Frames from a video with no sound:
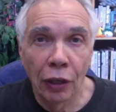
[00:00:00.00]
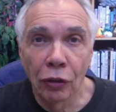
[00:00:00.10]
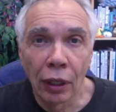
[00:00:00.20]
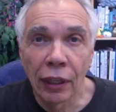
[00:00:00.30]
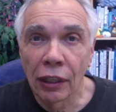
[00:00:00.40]

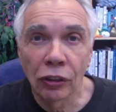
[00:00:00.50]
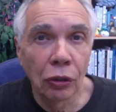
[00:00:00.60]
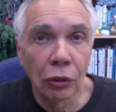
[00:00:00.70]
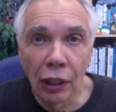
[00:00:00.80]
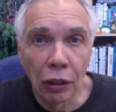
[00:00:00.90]
drug that is
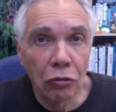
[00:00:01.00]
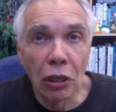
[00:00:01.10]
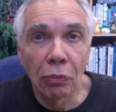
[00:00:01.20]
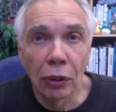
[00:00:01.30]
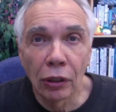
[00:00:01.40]
used in the
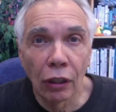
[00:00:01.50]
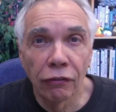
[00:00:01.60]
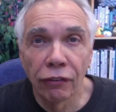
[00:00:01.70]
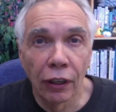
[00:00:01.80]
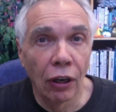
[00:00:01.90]
treatment of
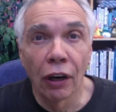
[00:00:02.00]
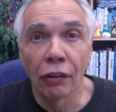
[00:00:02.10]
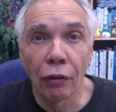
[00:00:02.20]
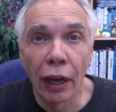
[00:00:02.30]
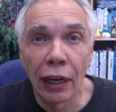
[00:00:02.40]

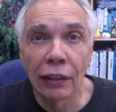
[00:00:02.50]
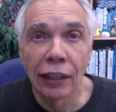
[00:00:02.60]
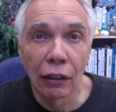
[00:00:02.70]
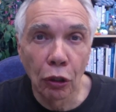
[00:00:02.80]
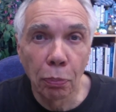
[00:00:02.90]
arthritis
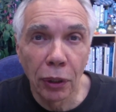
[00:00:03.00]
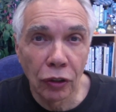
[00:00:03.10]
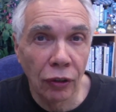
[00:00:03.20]
and lupus,